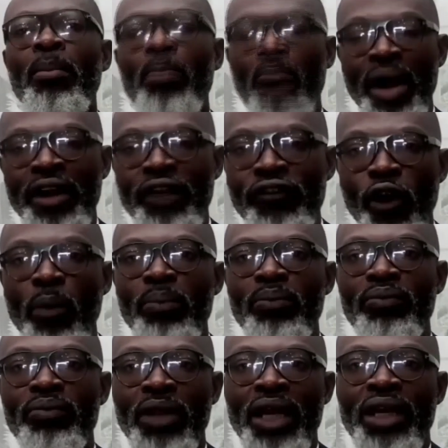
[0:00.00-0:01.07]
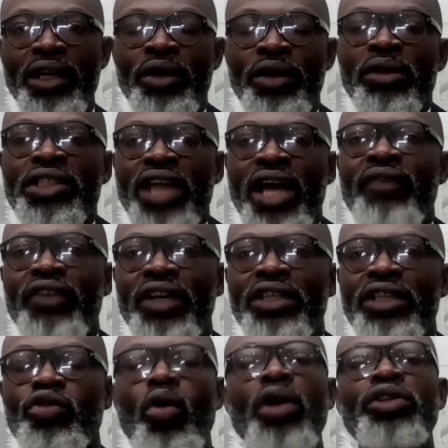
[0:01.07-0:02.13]
money from the
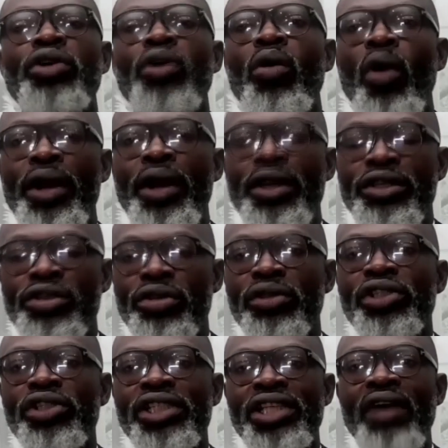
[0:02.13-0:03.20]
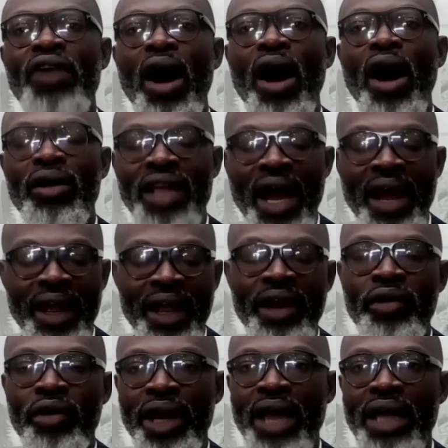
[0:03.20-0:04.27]
savings will also go into several other
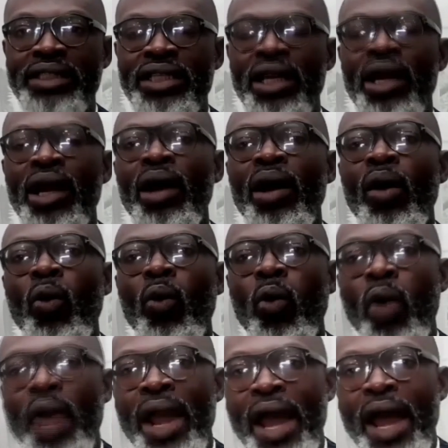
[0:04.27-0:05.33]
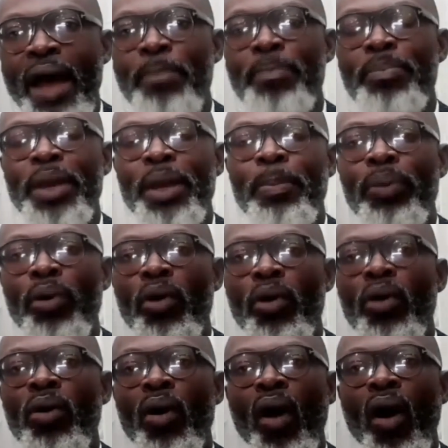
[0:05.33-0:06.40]
areas where
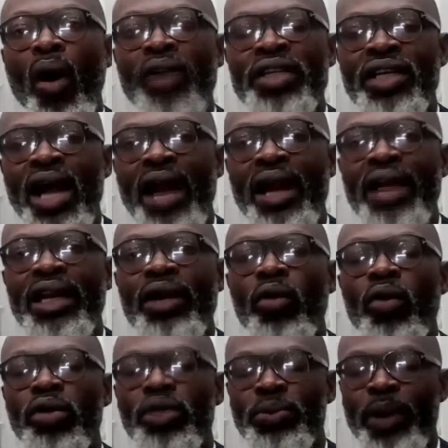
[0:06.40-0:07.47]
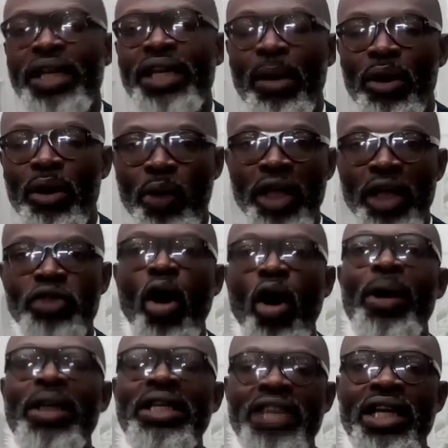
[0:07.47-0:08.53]
people ordinarily will spend their money. Because what
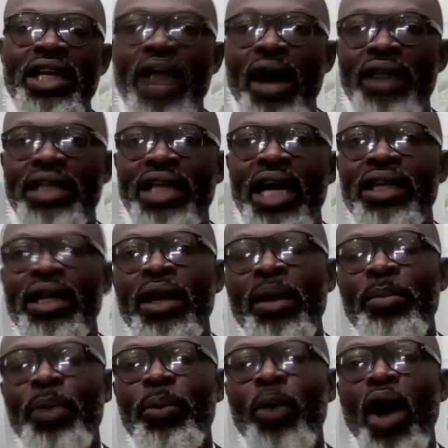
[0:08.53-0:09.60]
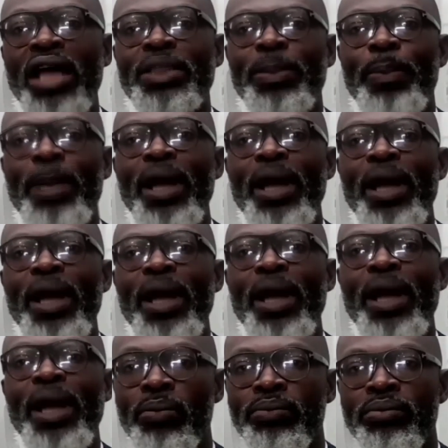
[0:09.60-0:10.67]
we're seeing now is that people are spending
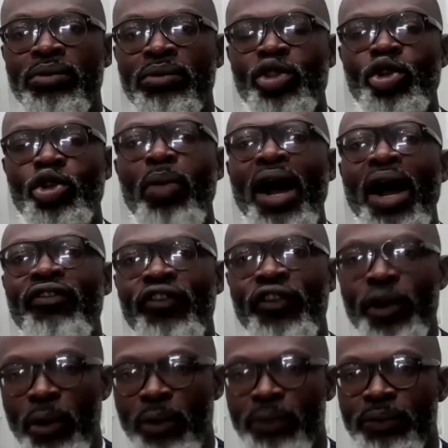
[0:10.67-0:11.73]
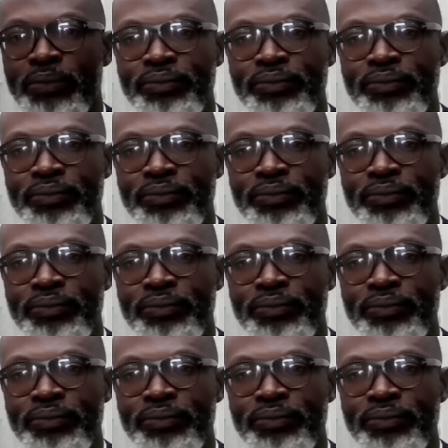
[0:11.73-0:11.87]
more to buy fuel.